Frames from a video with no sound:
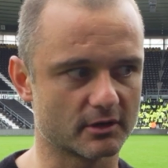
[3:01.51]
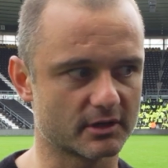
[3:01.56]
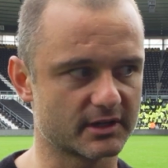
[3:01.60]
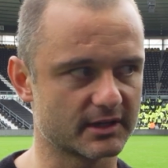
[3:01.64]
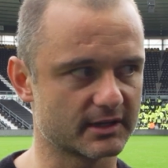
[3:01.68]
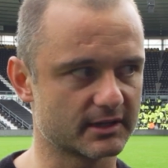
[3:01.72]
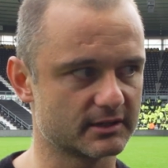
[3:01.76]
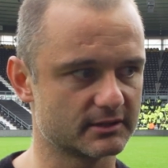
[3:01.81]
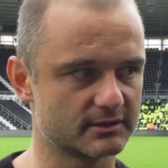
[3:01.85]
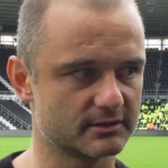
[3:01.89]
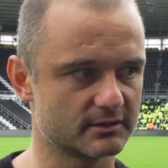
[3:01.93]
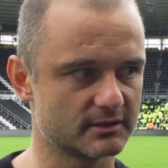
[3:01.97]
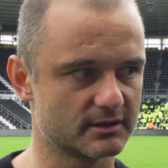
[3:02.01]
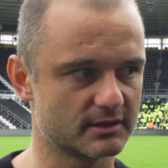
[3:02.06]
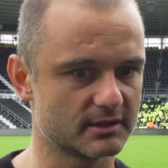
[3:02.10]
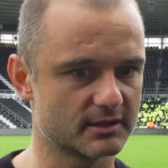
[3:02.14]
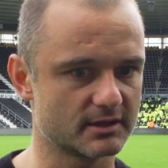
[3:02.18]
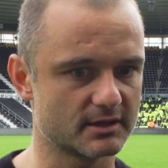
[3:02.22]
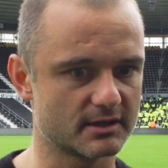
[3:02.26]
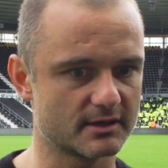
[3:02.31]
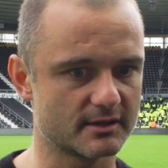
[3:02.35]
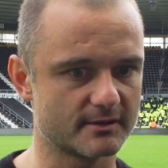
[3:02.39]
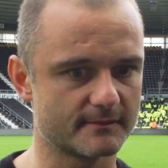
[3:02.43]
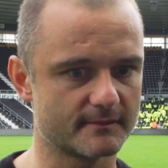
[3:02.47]
kicking
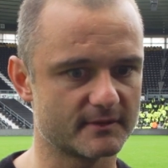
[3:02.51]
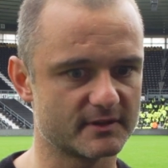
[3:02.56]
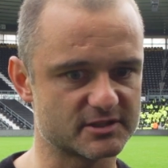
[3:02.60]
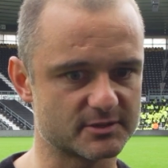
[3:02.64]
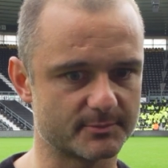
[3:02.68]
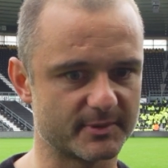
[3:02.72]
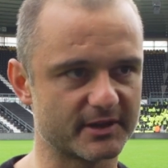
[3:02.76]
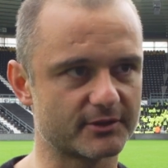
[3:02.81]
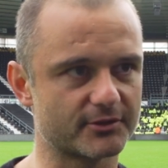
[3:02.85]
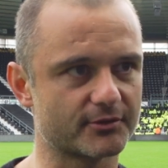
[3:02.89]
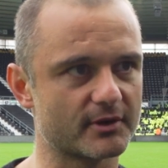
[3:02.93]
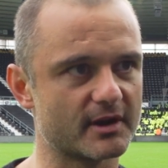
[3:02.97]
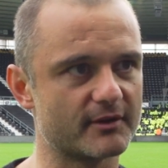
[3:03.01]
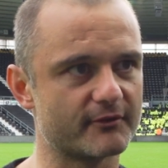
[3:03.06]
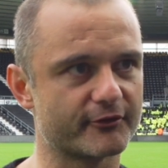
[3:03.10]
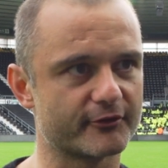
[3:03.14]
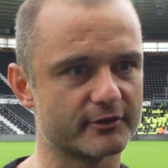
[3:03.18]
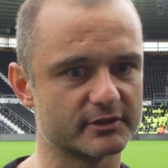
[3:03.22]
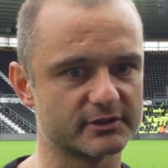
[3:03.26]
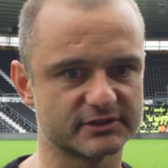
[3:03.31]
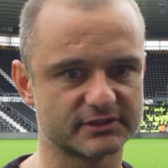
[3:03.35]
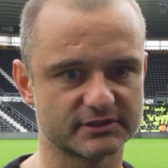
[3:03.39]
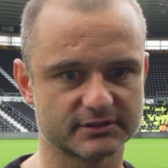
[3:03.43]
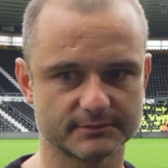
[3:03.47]
is a big threat for
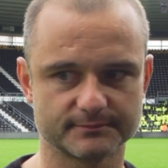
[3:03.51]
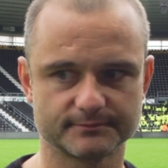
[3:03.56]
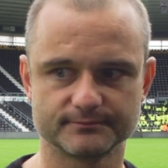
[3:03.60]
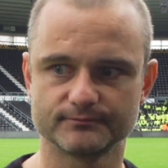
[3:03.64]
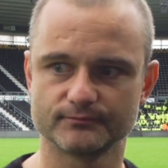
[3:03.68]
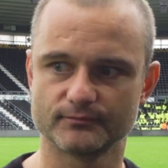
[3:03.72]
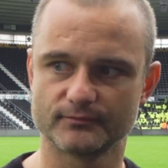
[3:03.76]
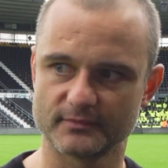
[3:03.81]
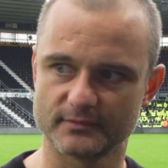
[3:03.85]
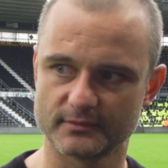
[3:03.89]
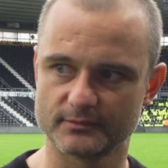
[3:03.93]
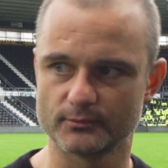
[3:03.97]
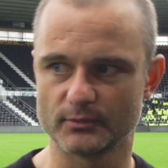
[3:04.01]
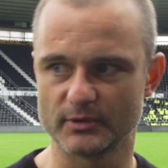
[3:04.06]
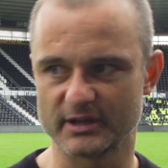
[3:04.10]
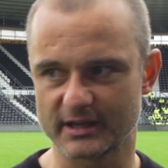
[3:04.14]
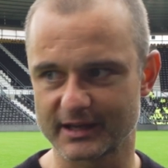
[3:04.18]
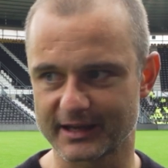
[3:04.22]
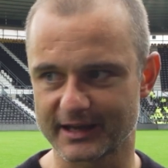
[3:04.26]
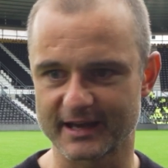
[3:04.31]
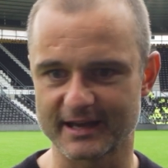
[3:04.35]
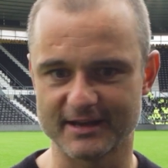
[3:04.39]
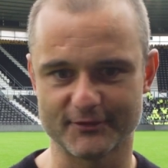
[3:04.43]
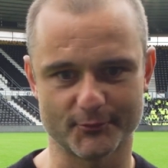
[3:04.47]
us. We
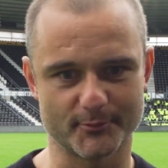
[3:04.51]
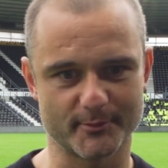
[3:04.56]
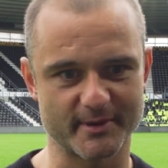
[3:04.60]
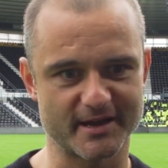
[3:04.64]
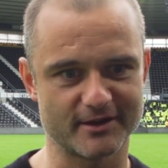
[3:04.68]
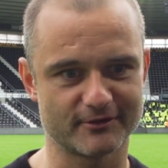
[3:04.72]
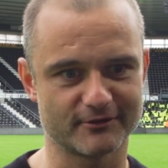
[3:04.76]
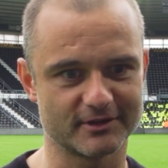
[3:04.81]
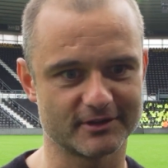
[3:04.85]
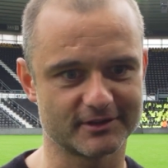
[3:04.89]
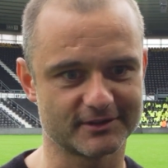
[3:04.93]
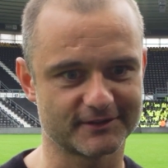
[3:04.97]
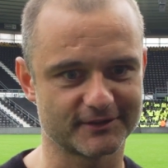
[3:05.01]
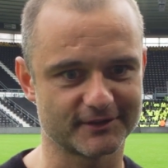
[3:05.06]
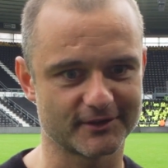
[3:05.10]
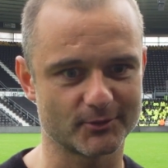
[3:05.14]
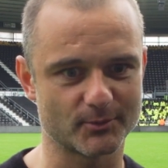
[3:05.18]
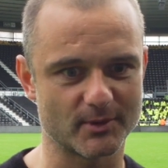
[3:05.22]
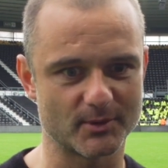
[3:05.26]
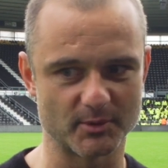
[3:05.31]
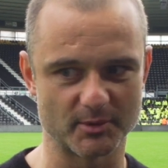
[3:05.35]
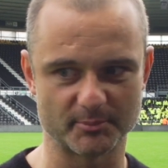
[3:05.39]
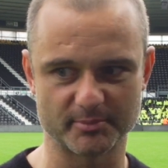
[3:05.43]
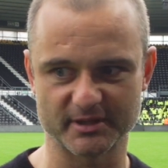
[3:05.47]
could get even better at
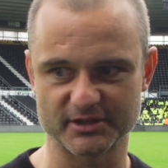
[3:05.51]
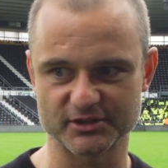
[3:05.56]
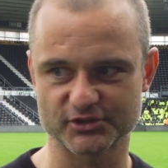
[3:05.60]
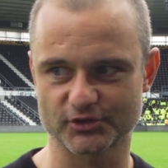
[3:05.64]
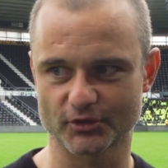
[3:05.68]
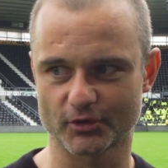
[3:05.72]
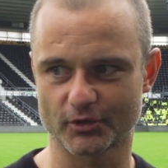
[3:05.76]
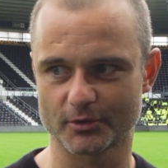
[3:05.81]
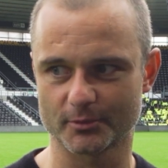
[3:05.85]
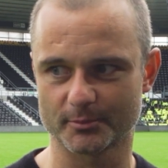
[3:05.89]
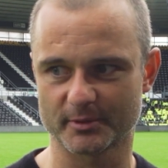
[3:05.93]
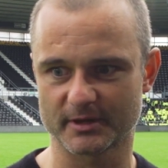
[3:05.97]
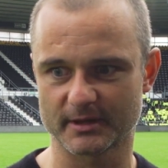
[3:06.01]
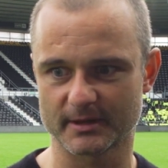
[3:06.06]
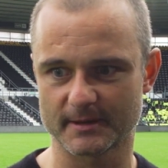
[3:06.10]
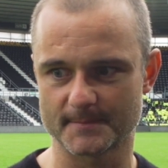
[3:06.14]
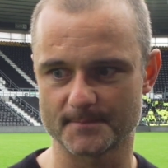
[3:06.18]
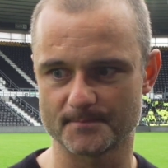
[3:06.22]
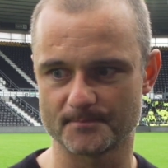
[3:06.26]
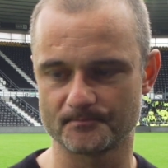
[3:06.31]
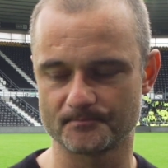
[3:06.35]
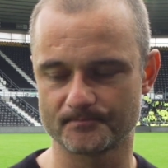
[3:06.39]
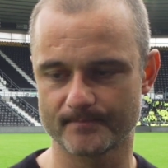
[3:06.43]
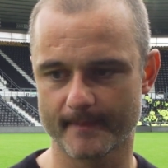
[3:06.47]
when we play short, but...
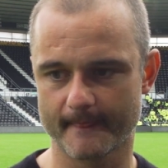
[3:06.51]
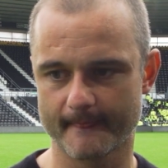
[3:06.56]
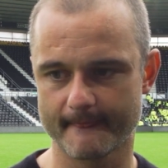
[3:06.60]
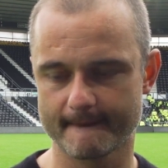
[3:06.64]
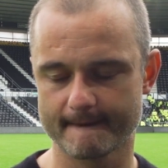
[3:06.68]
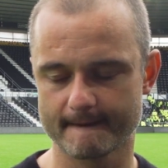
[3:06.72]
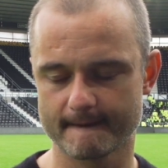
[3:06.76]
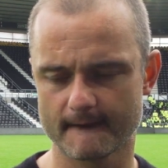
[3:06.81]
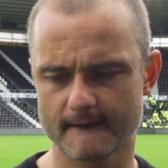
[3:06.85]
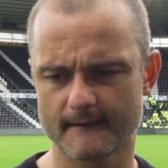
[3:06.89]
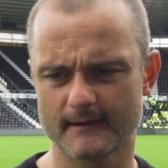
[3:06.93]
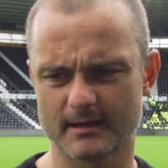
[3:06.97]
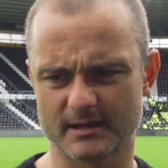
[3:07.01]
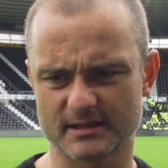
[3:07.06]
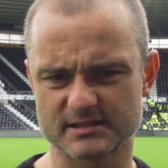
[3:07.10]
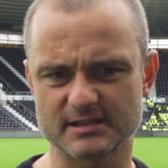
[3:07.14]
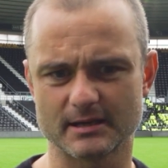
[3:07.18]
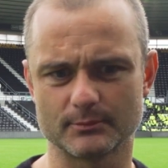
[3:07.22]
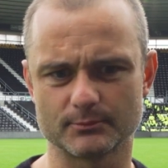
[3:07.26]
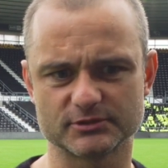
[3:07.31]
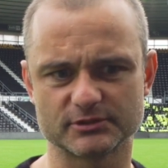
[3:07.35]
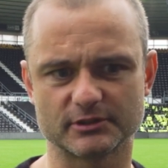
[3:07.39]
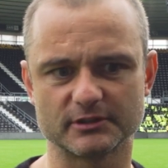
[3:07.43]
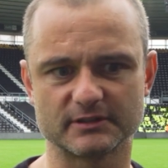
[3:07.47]

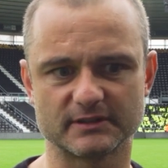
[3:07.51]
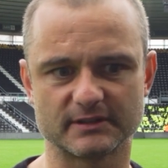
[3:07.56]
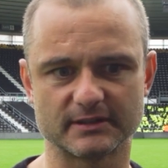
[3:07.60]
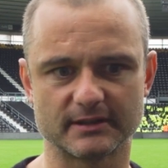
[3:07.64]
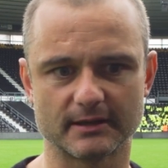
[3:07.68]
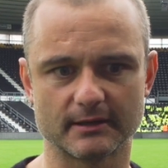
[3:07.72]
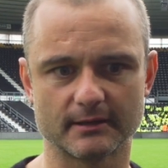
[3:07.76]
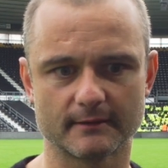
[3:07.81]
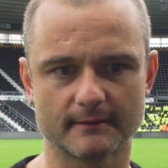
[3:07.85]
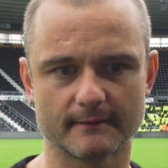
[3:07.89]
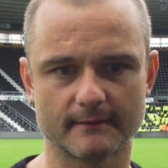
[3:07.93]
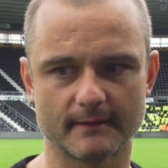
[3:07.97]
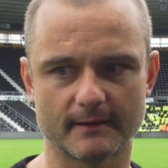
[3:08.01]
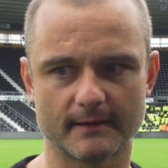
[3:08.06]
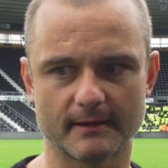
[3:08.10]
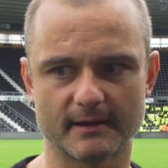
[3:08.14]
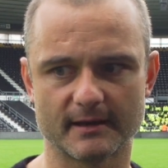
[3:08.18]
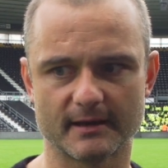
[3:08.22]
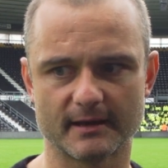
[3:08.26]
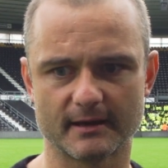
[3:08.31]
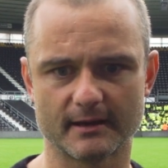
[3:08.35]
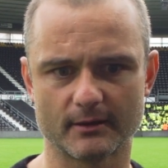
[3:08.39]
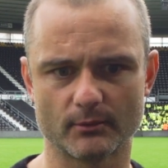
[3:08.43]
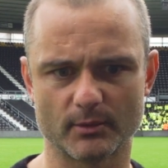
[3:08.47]
Sam was good today.
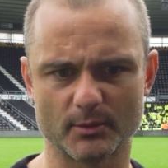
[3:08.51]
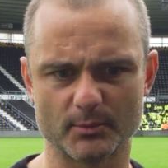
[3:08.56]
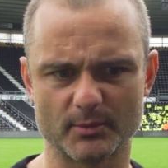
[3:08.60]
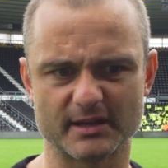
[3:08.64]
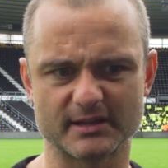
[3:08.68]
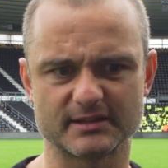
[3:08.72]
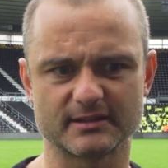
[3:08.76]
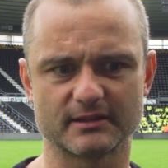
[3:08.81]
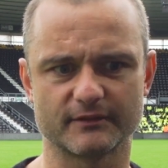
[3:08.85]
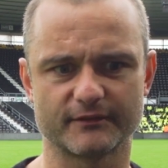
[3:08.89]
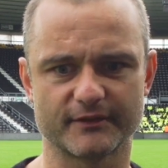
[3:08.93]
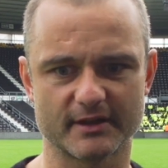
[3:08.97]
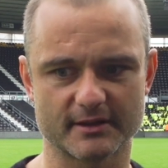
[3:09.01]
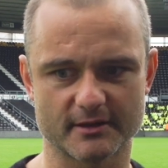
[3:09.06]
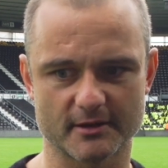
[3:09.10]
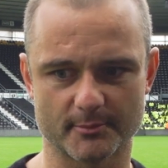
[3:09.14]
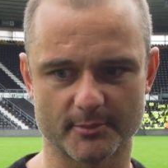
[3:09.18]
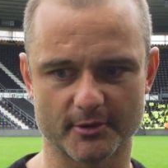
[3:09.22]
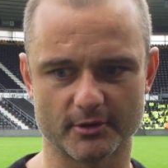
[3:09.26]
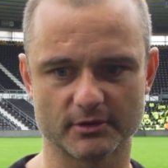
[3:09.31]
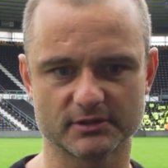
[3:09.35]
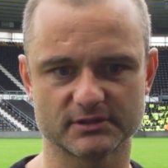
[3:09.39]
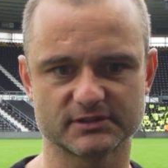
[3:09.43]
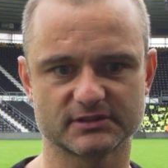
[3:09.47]
When we had to defend our
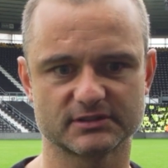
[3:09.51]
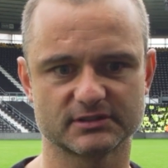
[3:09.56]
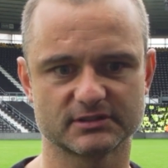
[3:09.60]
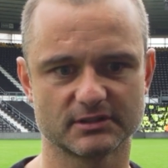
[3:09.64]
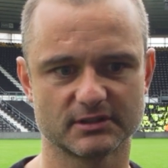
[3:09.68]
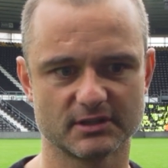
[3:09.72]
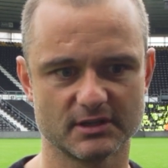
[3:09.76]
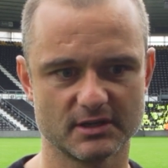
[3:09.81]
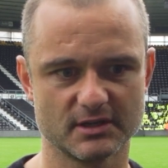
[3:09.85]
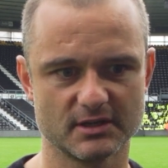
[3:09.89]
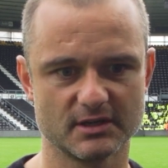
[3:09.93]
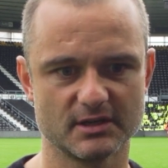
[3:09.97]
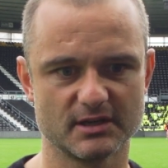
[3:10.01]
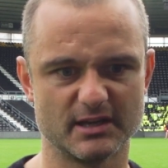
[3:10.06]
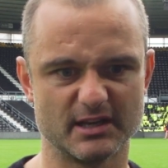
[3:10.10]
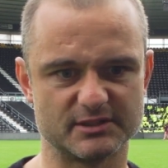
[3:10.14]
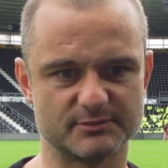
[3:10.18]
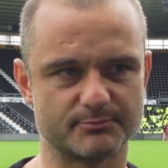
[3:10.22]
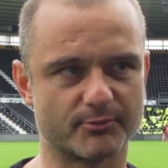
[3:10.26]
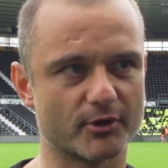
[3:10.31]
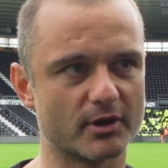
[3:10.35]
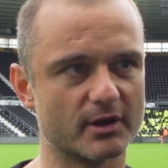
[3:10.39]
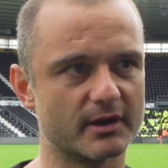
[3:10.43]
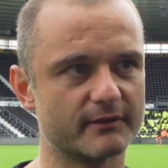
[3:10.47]
box, he's
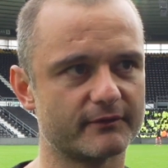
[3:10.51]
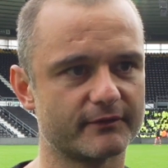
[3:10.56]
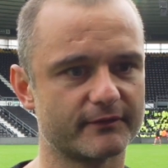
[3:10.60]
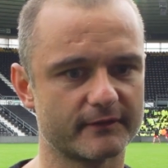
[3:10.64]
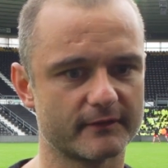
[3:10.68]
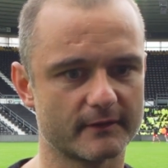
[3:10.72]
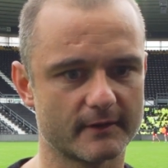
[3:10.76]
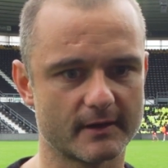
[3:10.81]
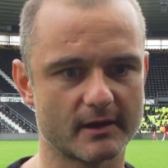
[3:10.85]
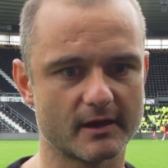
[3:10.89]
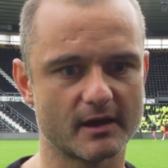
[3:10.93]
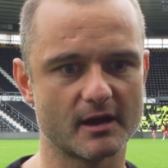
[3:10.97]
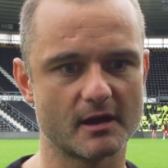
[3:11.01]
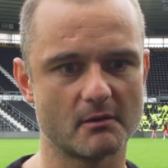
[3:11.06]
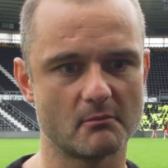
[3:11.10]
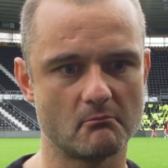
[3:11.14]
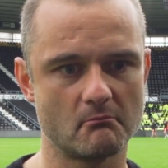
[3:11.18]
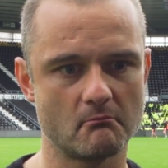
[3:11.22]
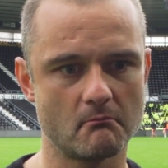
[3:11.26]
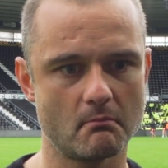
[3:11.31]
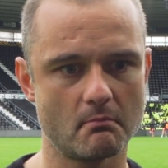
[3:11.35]
brave. Let's